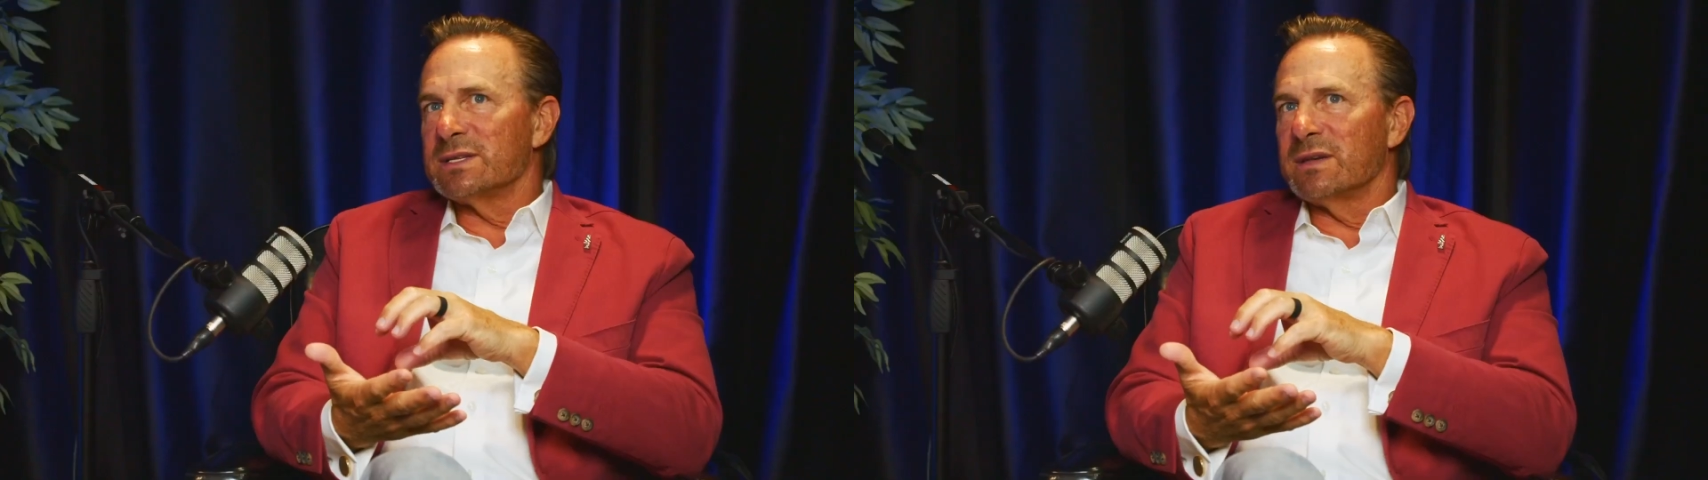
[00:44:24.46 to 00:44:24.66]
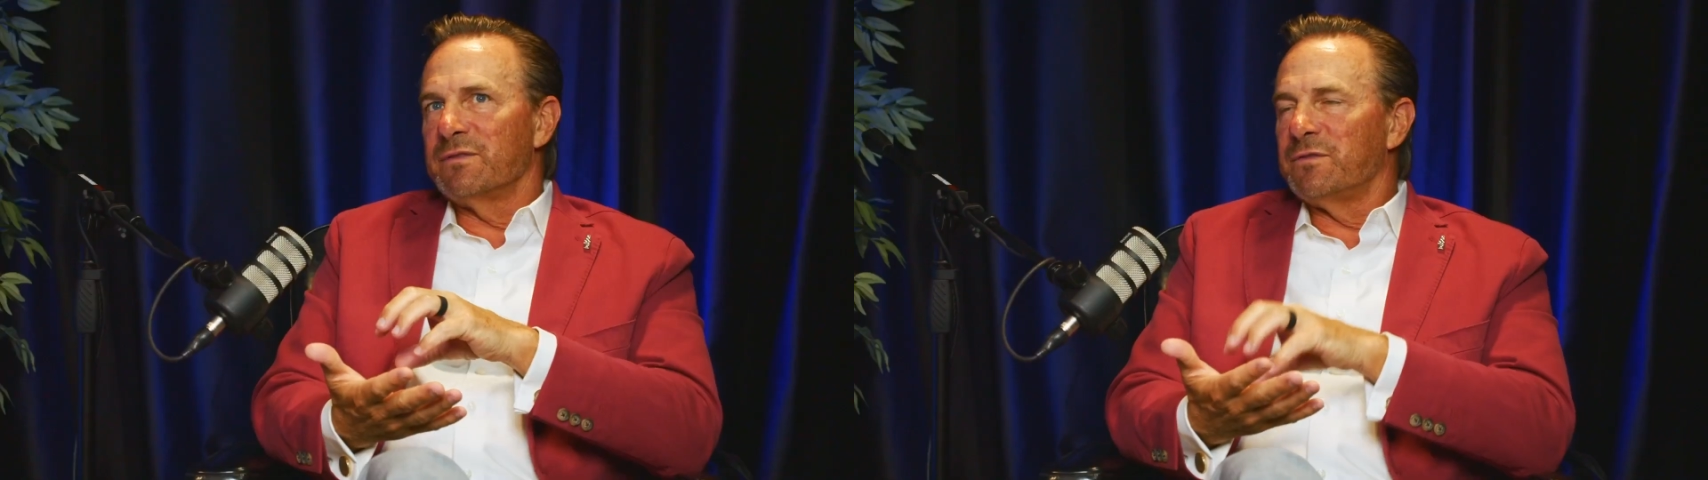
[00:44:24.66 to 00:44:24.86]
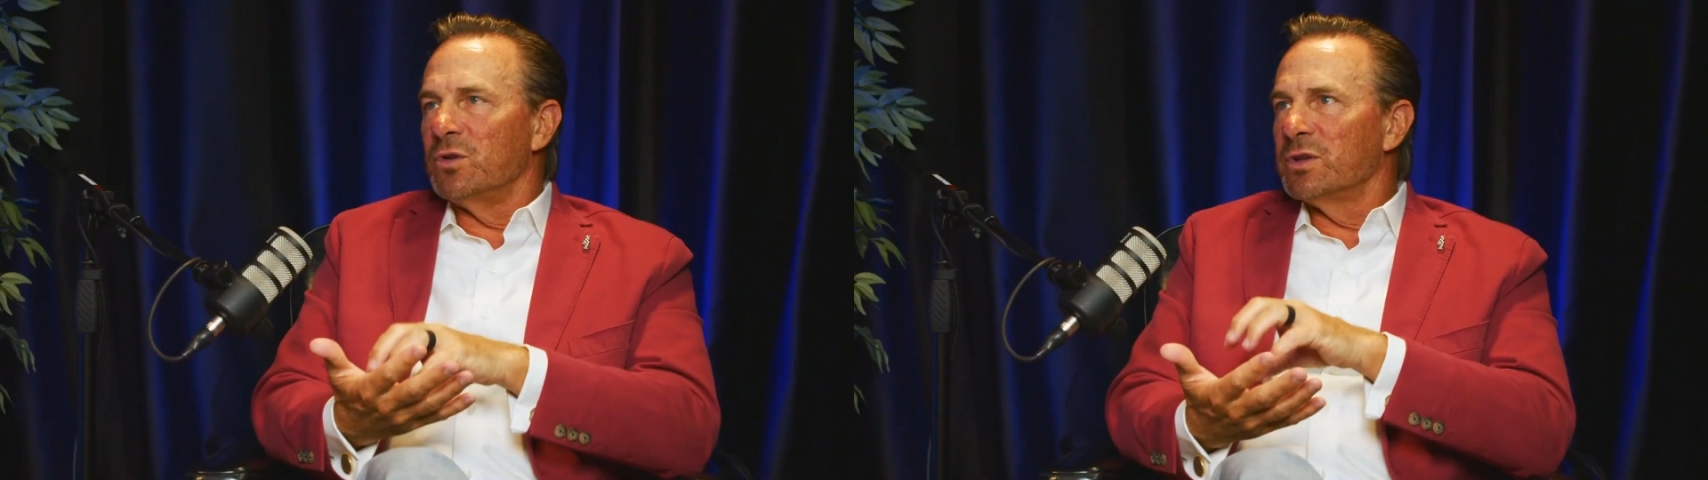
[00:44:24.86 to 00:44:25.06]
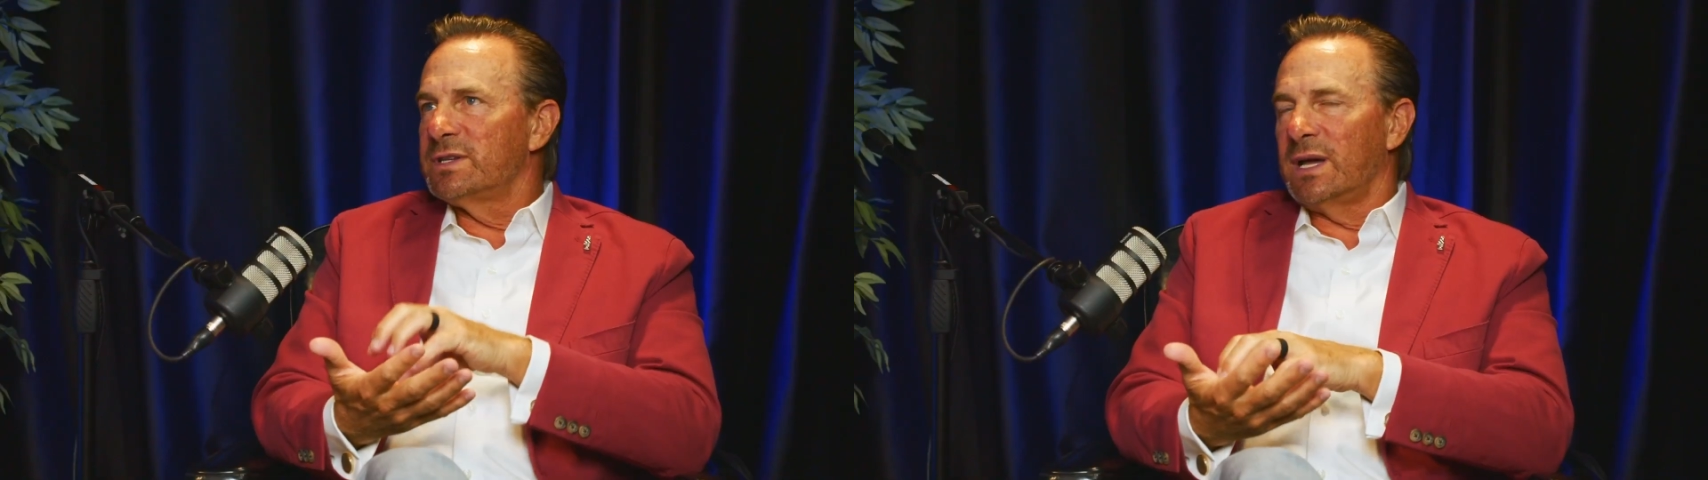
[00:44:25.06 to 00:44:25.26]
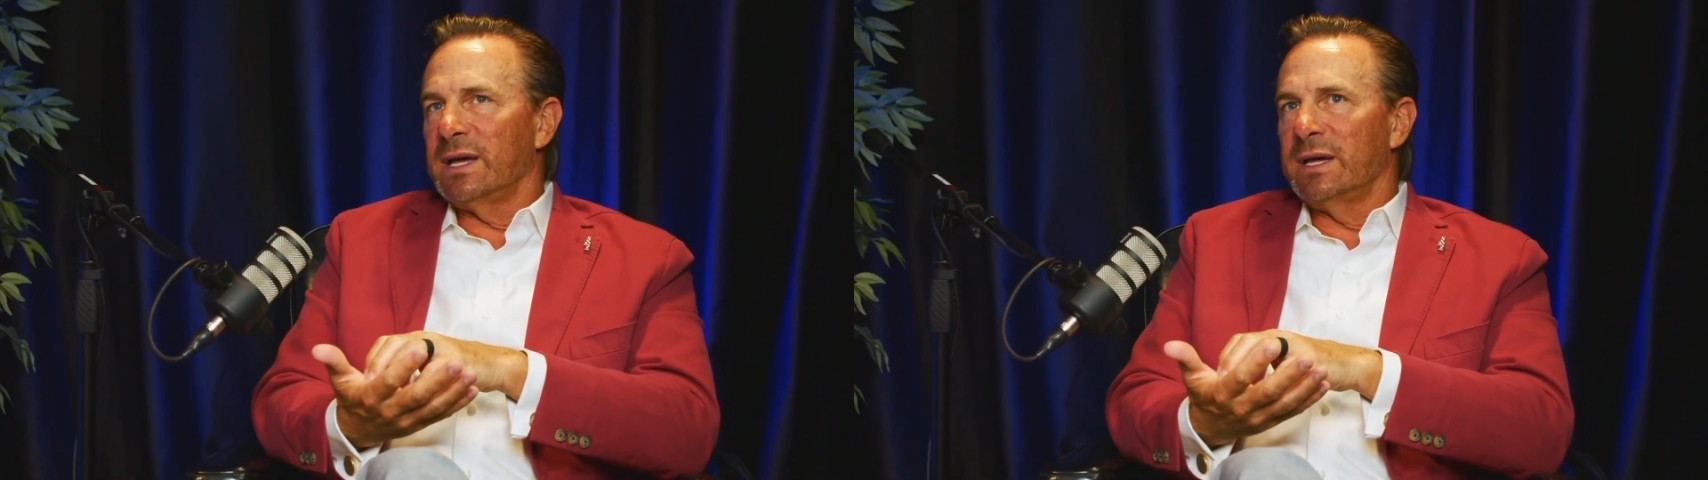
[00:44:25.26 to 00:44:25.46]
a
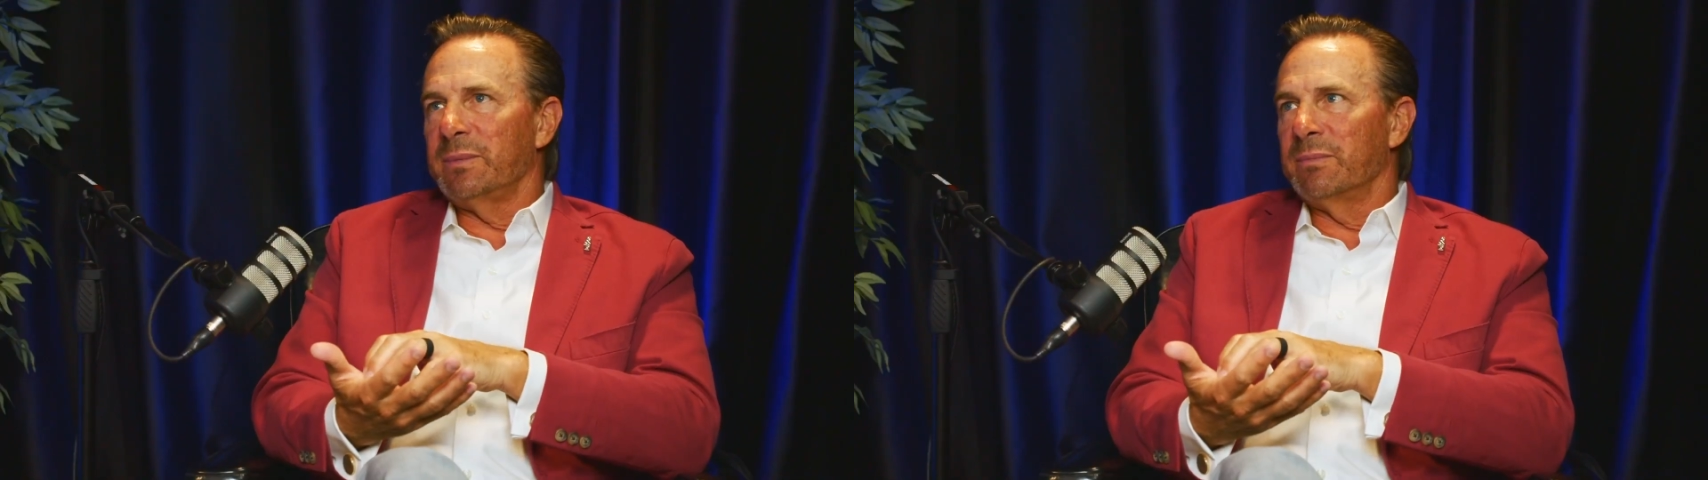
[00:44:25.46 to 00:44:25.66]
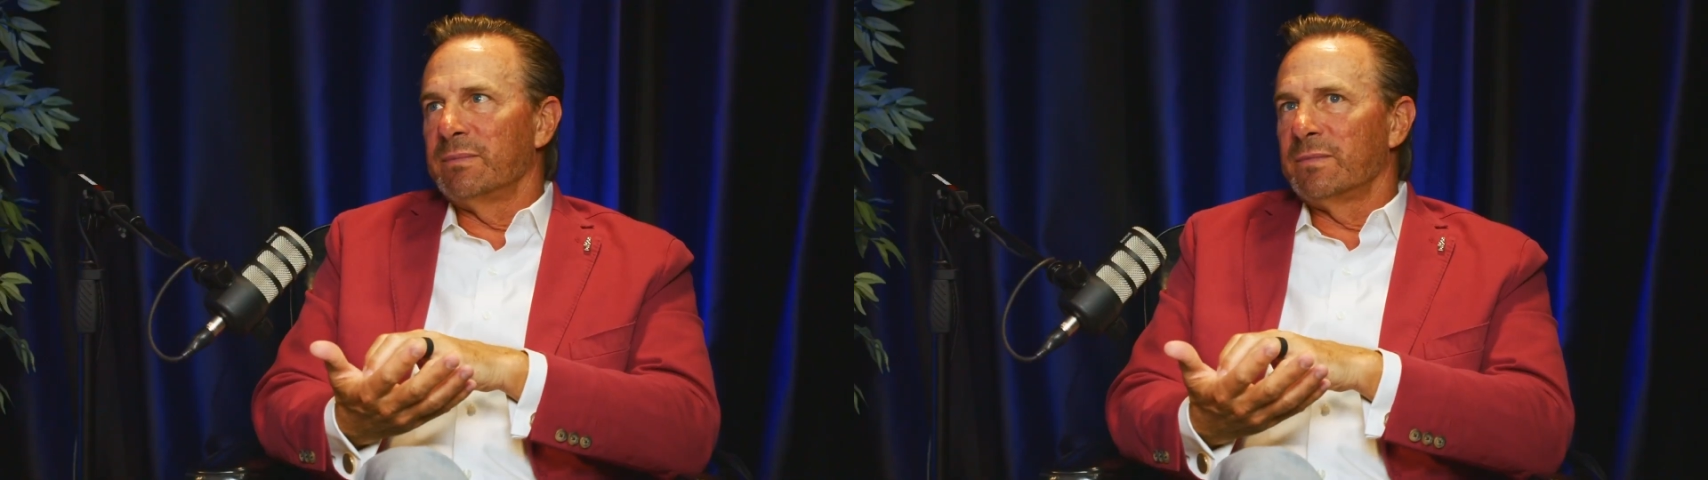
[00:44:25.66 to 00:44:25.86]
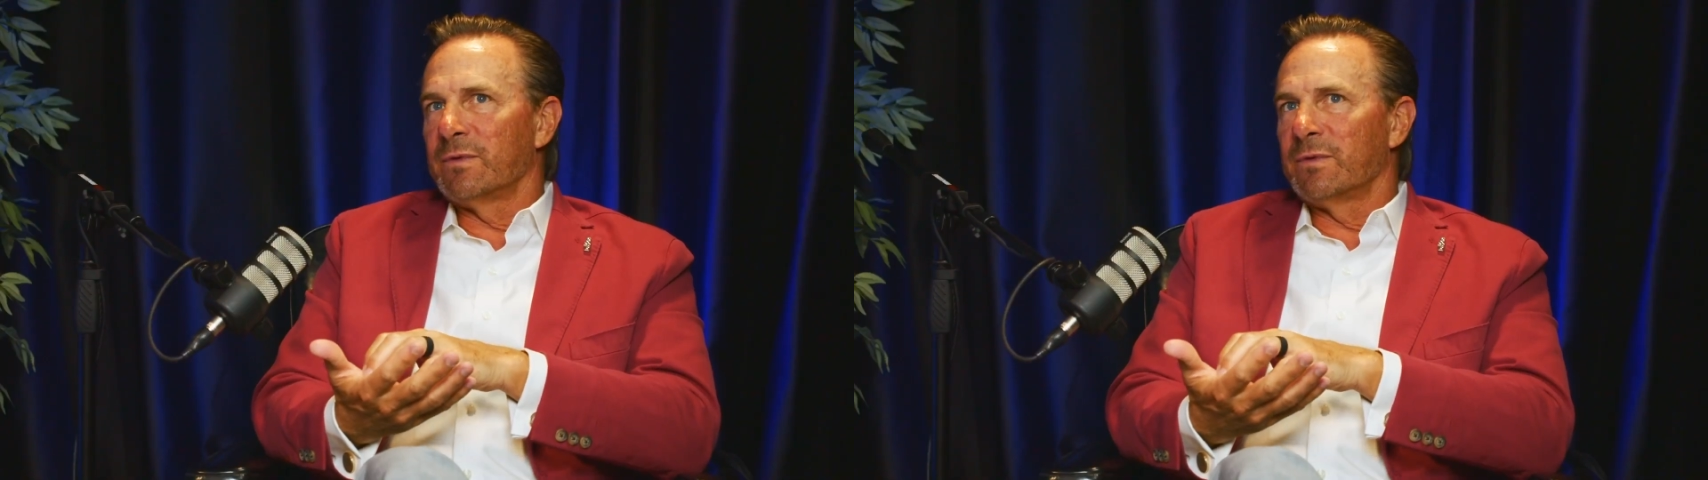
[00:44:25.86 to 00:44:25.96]
full-time